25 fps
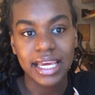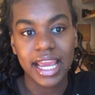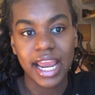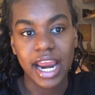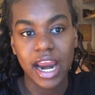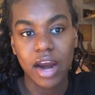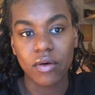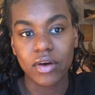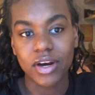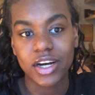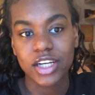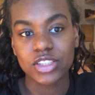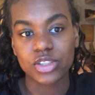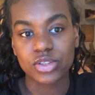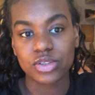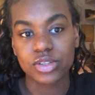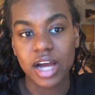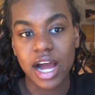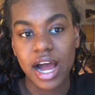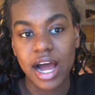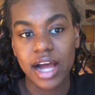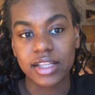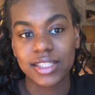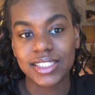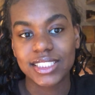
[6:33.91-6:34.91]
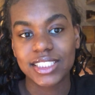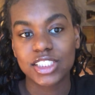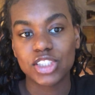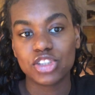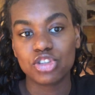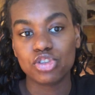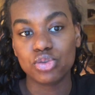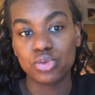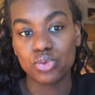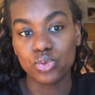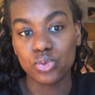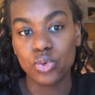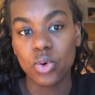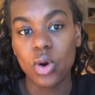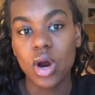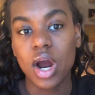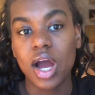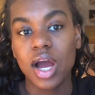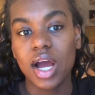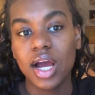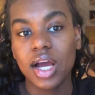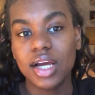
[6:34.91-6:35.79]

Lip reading: character. I had to